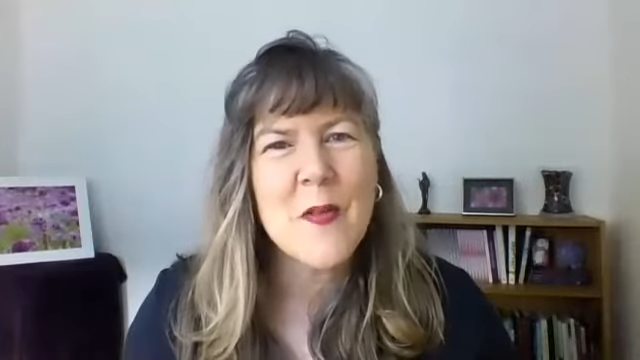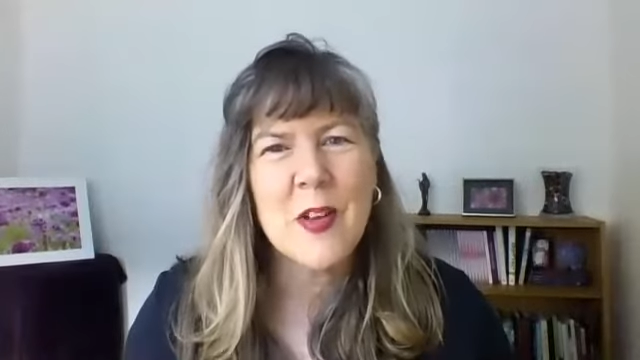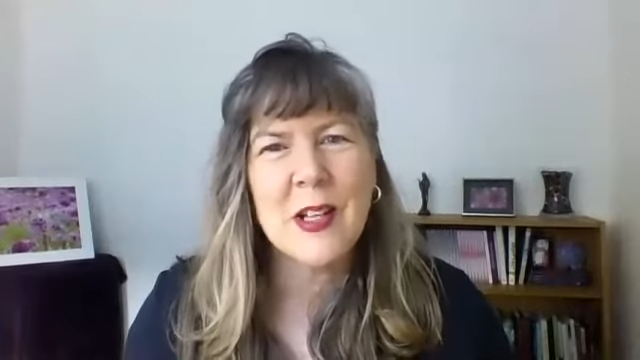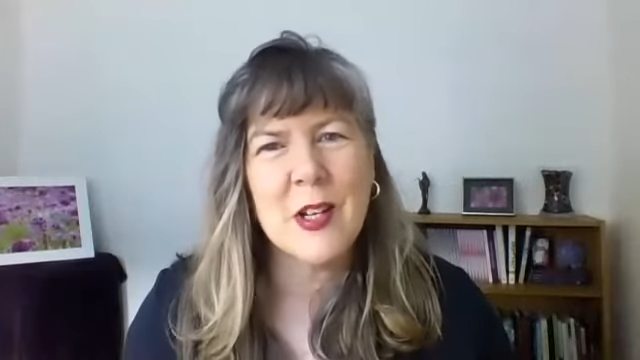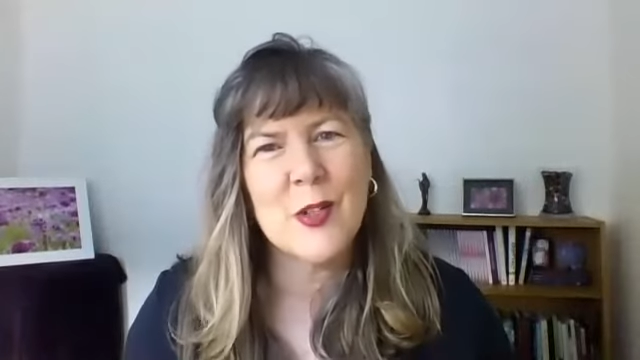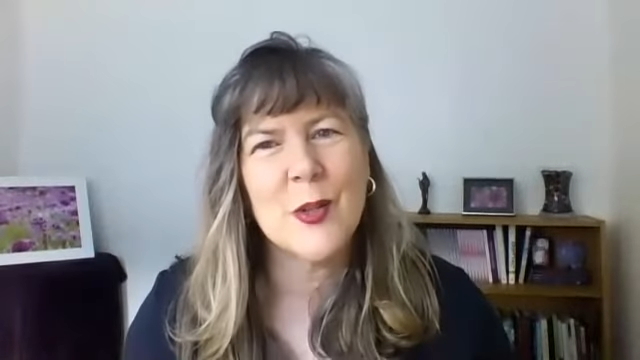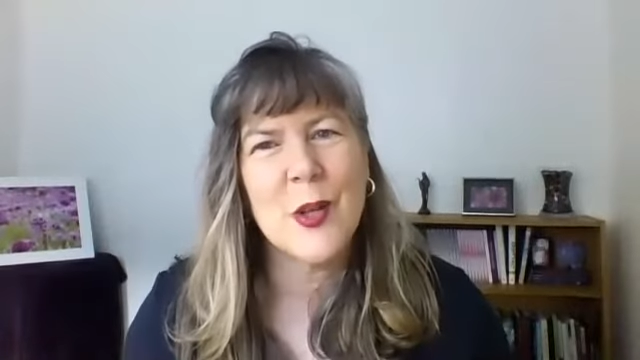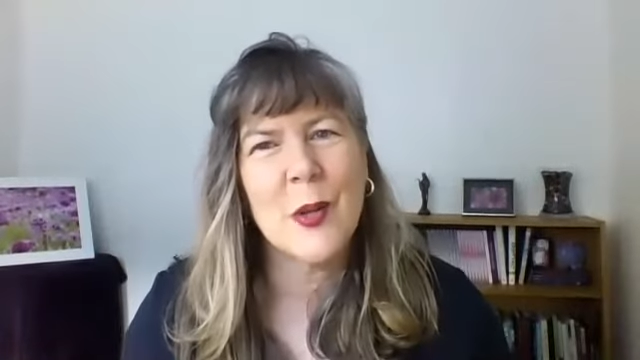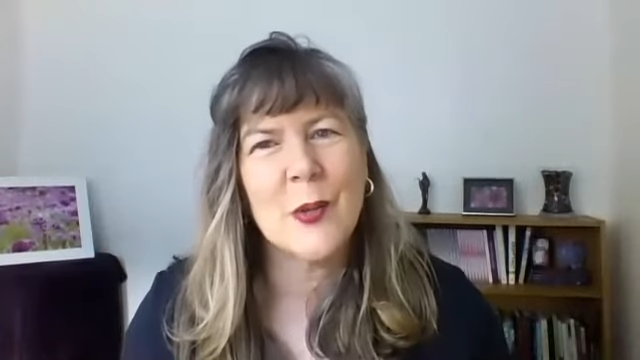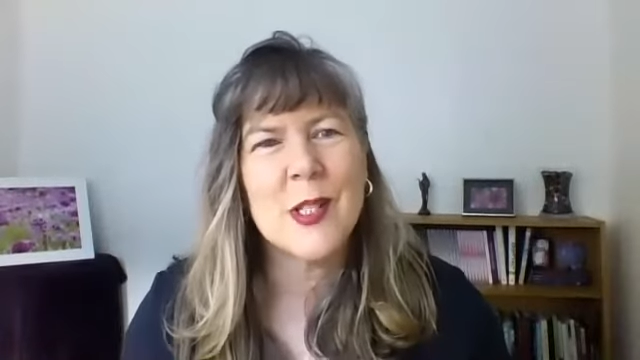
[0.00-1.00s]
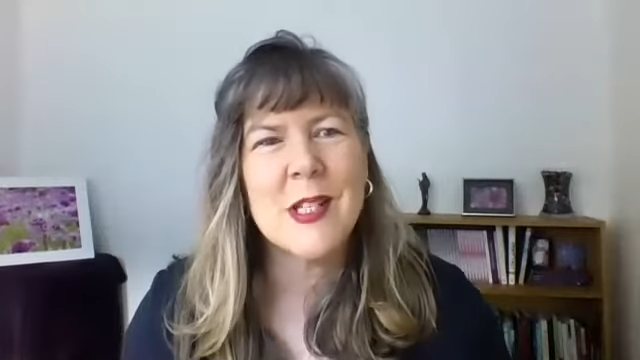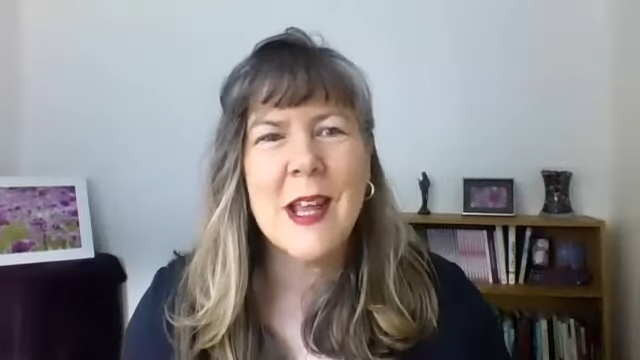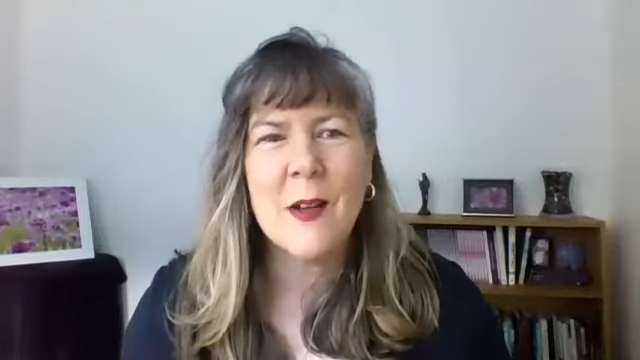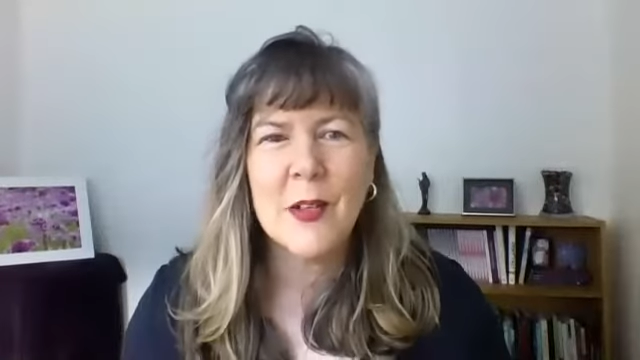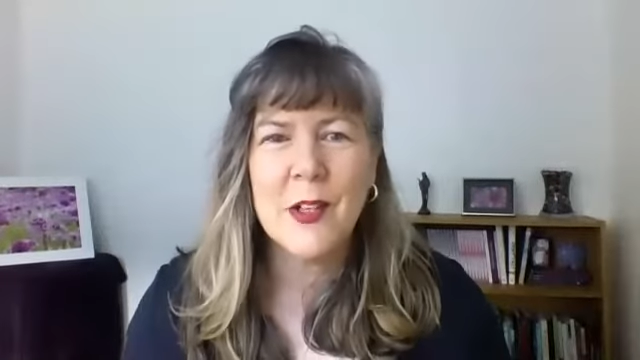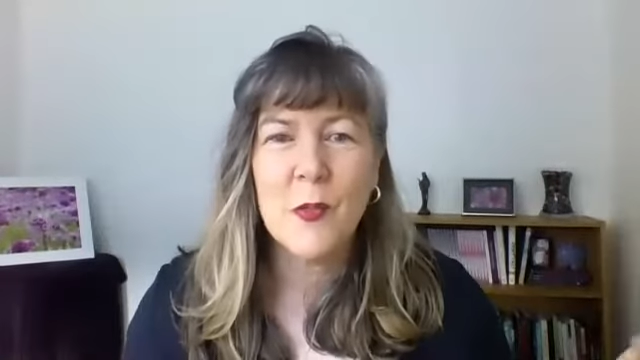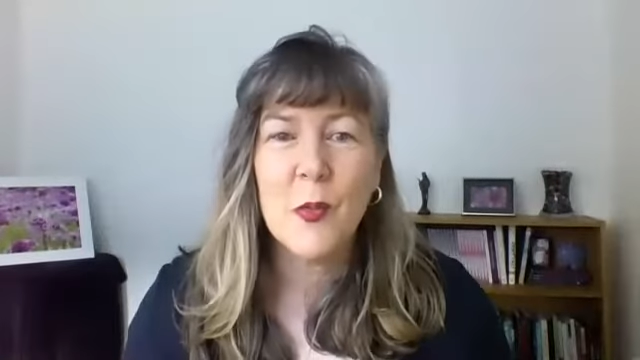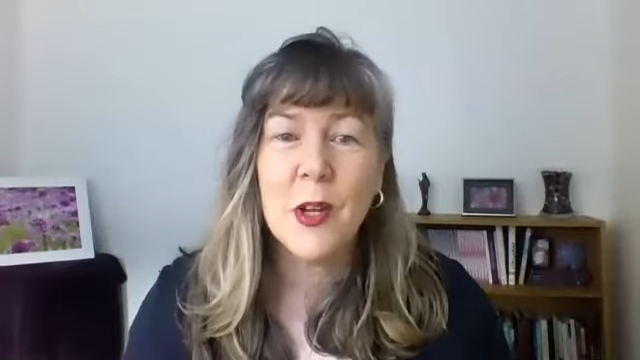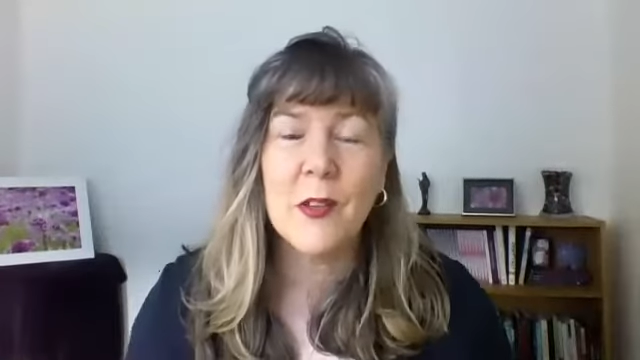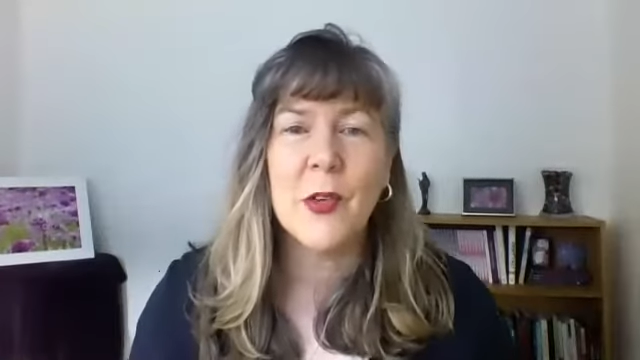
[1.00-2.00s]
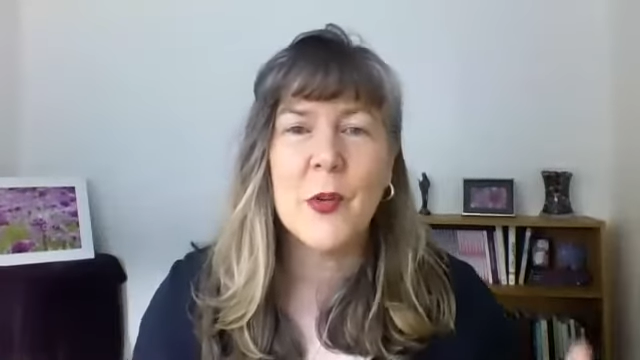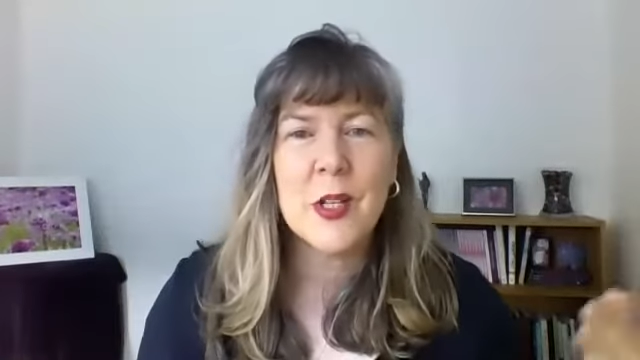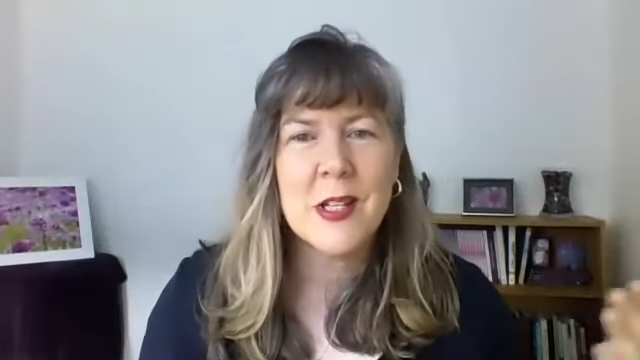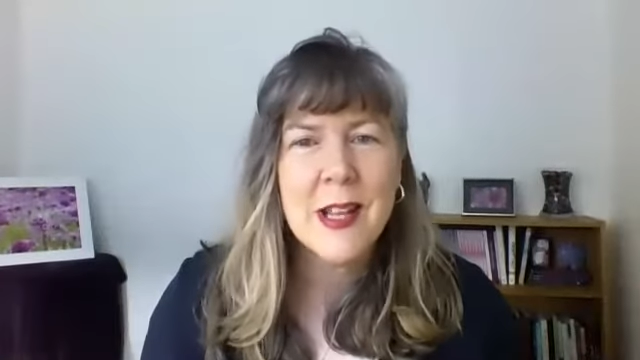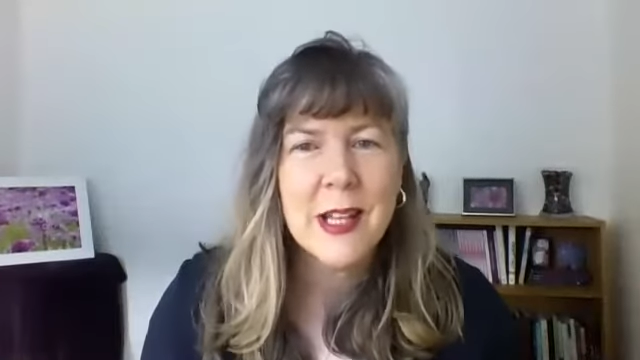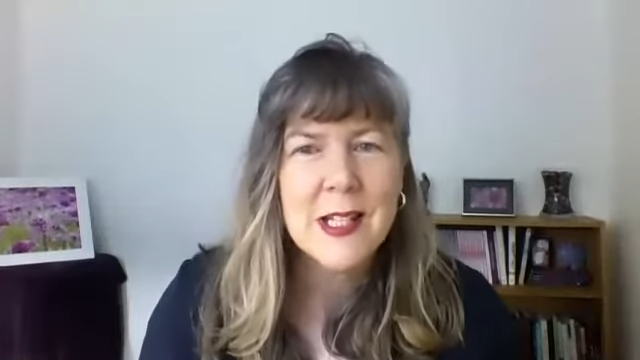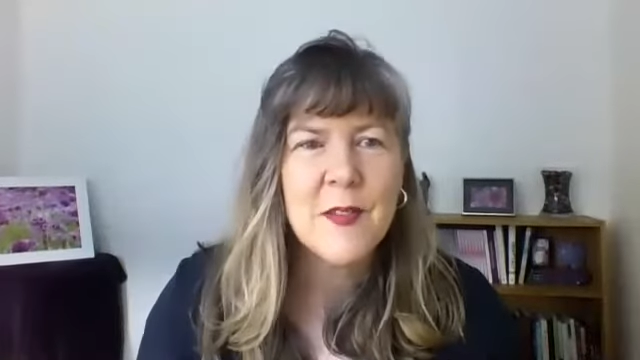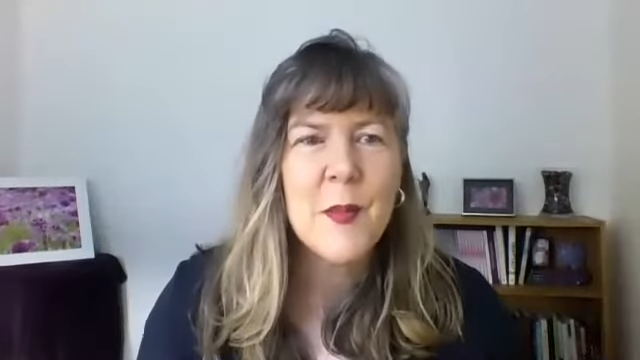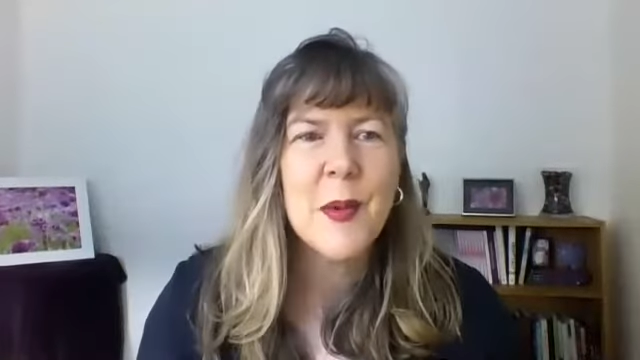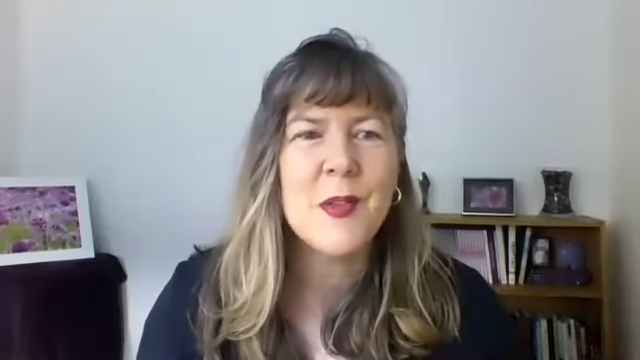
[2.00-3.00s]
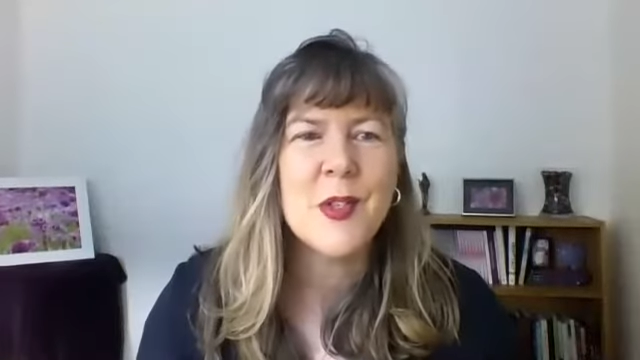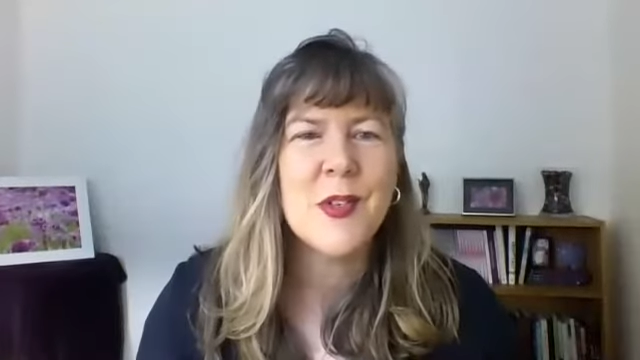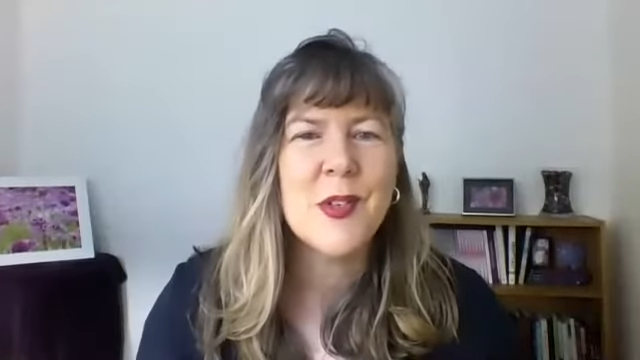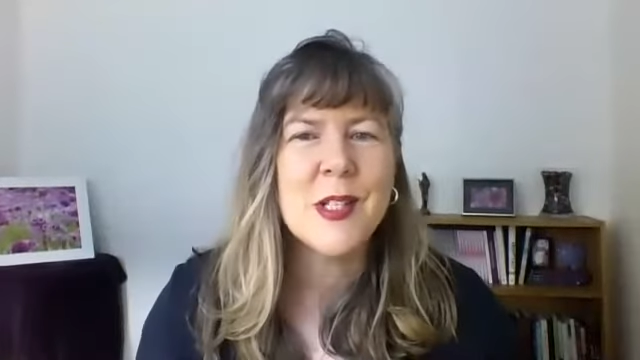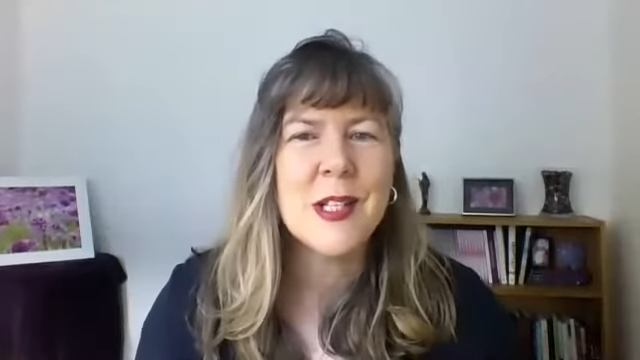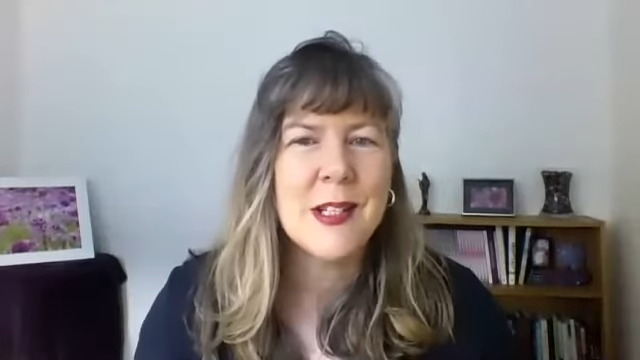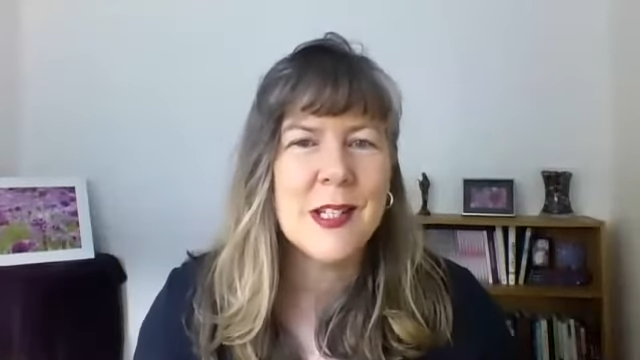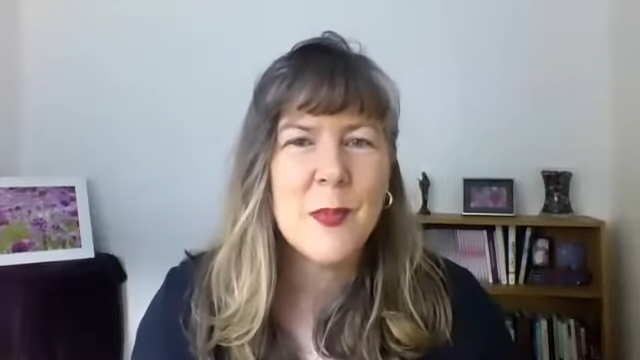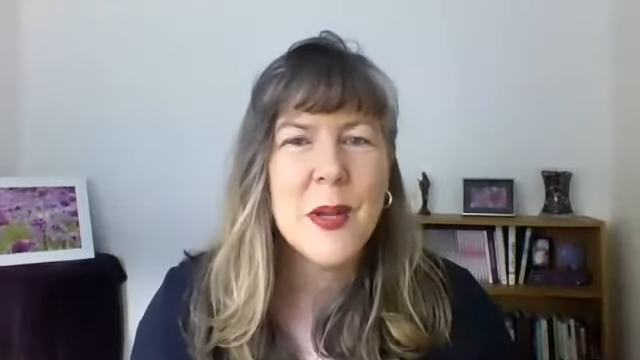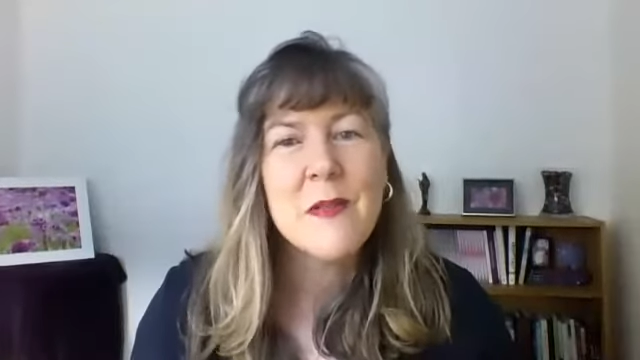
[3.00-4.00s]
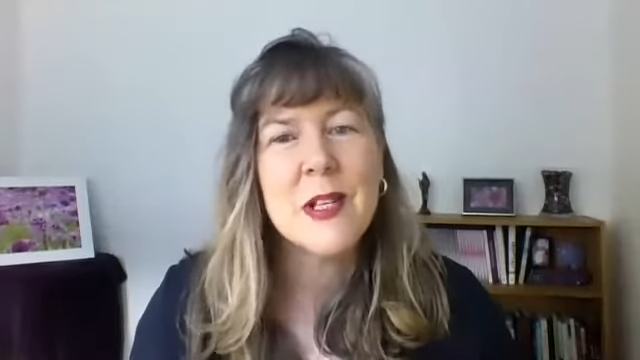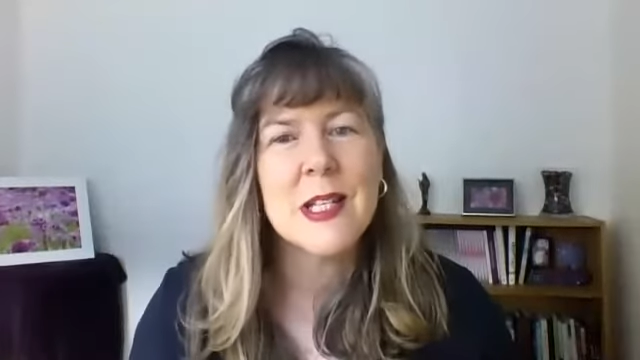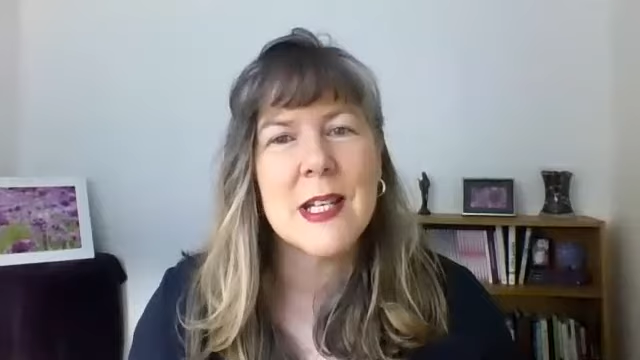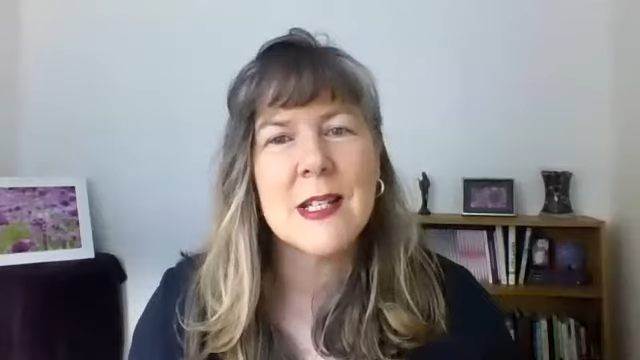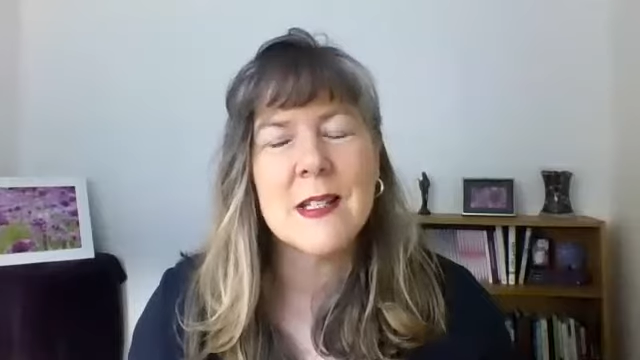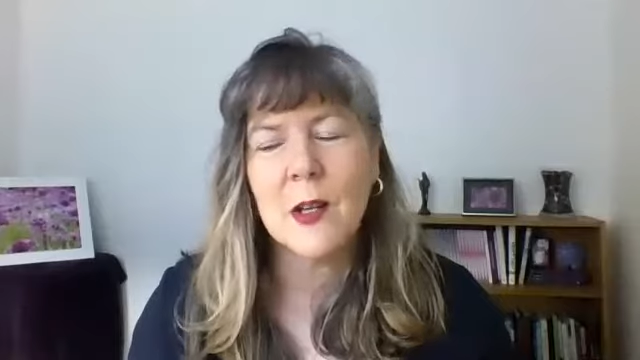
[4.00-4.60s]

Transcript: financial goals now that you've worked through the negative emotions and experiences.